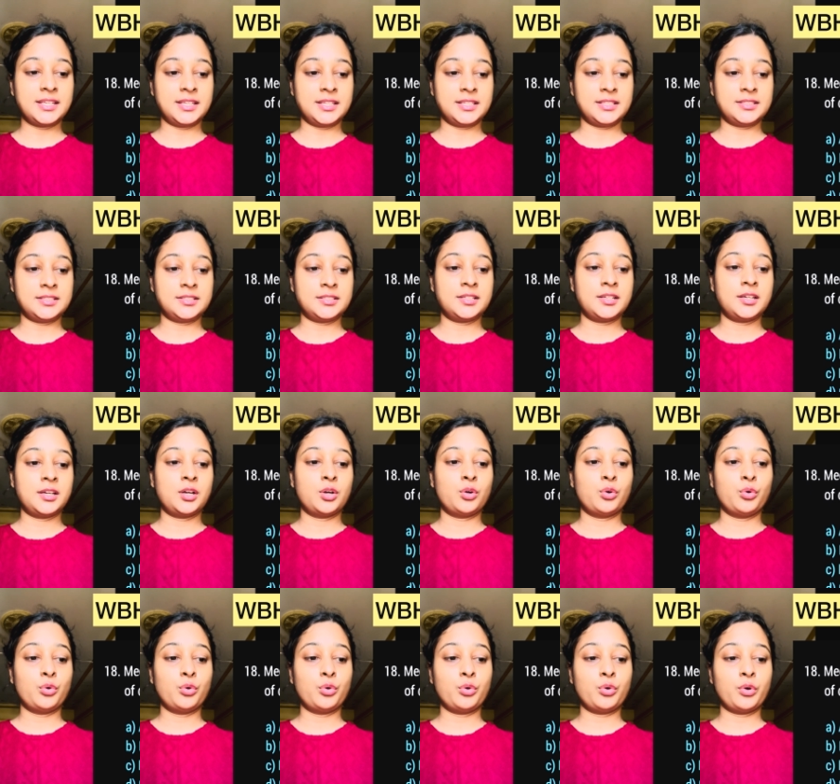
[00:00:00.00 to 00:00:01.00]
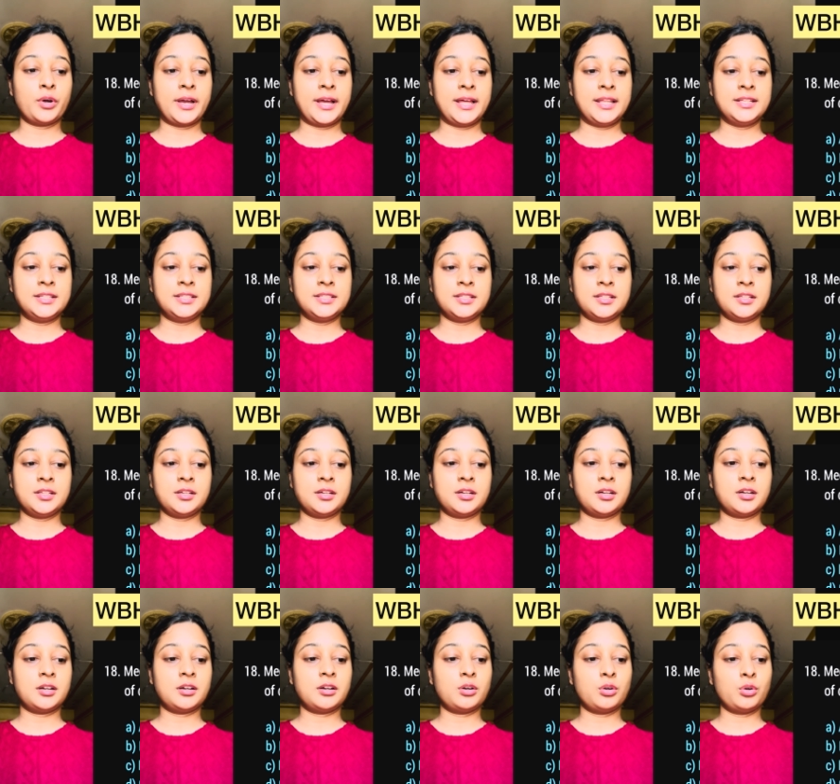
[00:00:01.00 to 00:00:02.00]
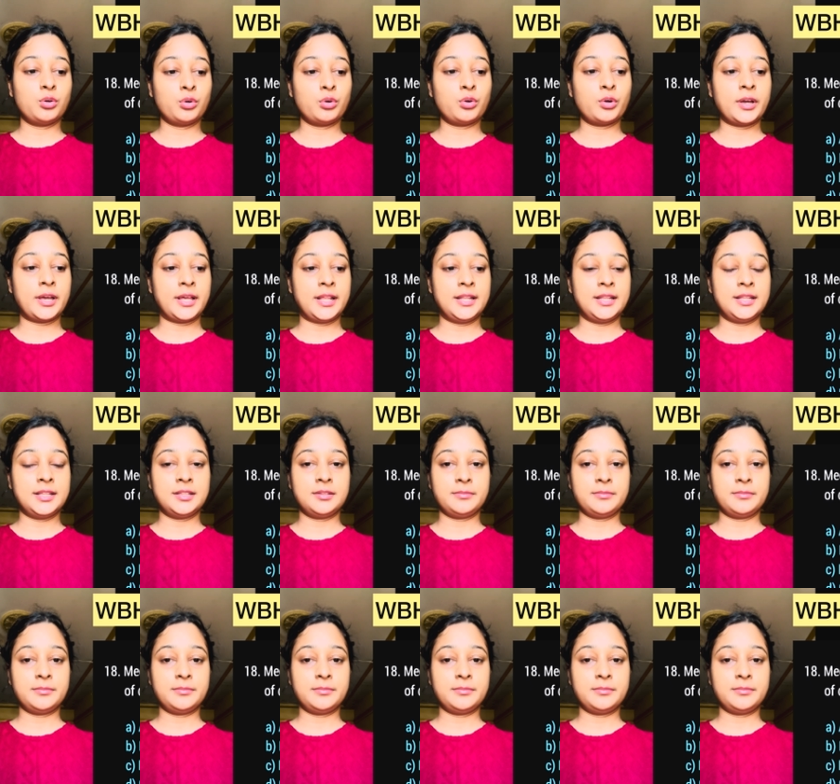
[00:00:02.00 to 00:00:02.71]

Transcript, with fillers: in O L, O L